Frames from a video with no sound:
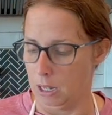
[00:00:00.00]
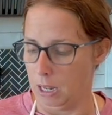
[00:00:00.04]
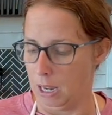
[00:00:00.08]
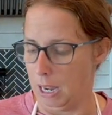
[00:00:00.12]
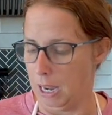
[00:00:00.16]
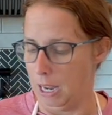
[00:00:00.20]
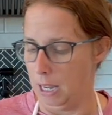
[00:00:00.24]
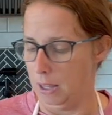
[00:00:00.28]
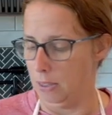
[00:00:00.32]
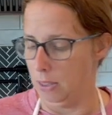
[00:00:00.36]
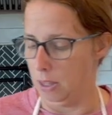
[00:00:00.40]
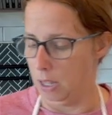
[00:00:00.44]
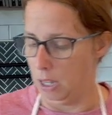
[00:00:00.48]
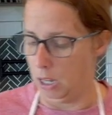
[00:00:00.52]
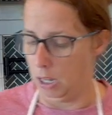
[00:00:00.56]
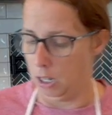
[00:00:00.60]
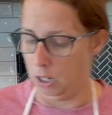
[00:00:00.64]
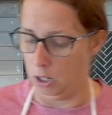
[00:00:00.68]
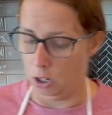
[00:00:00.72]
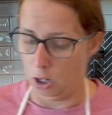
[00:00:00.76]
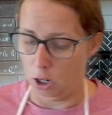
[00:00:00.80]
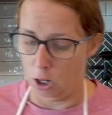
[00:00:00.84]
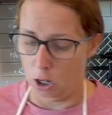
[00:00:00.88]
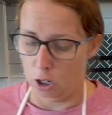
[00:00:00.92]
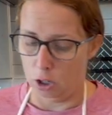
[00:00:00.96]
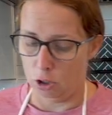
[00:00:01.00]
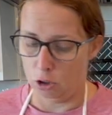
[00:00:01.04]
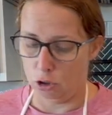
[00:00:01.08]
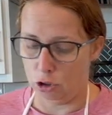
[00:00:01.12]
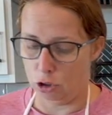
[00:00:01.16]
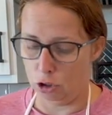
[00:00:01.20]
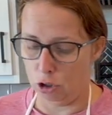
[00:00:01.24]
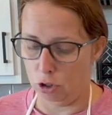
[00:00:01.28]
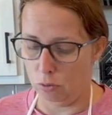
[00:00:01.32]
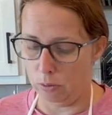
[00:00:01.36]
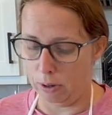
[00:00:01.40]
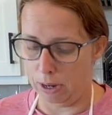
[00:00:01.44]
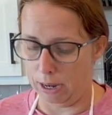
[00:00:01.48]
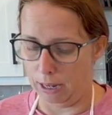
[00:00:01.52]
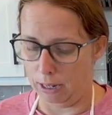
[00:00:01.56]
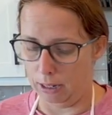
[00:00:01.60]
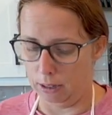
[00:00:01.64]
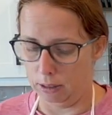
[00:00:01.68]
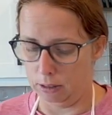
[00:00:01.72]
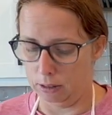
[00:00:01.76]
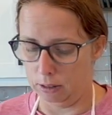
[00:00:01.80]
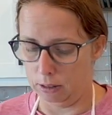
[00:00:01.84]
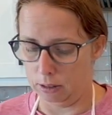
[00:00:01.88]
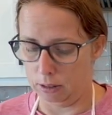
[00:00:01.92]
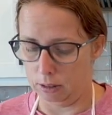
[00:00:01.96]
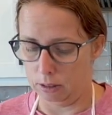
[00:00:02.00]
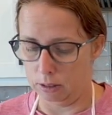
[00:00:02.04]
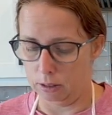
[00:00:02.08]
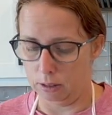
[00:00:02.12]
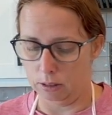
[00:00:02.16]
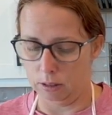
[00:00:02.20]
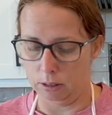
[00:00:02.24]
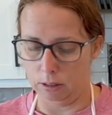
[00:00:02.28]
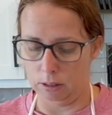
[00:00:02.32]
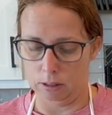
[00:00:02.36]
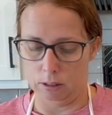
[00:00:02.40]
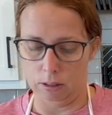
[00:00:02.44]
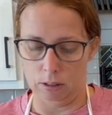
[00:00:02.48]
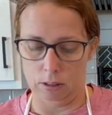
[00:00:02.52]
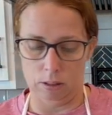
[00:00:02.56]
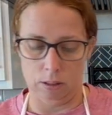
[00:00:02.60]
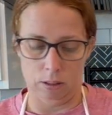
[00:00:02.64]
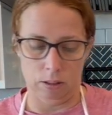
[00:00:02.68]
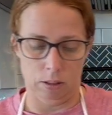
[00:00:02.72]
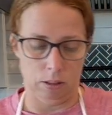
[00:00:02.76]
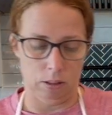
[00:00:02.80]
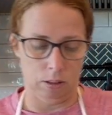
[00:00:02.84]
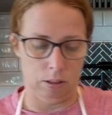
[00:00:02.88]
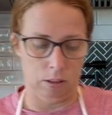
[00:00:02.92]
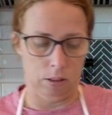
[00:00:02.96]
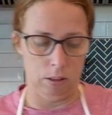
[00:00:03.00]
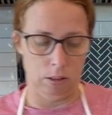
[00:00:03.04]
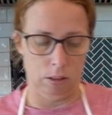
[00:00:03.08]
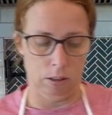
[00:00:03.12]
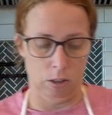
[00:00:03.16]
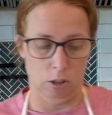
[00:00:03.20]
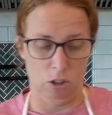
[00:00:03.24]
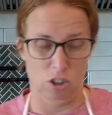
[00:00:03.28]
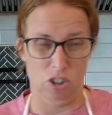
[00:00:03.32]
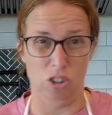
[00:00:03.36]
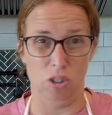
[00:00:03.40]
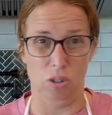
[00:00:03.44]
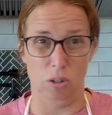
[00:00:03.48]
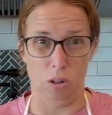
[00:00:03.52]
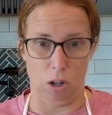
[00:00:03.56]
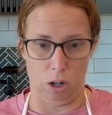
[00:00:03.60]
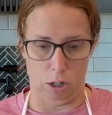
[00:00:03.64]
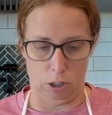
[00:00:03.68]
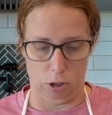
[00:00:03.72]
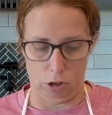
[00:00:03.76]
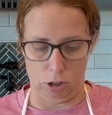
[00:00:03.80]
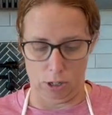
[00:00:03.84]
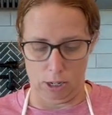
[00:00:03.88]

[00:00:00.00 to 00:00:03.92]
And then 2 eggs, 2 large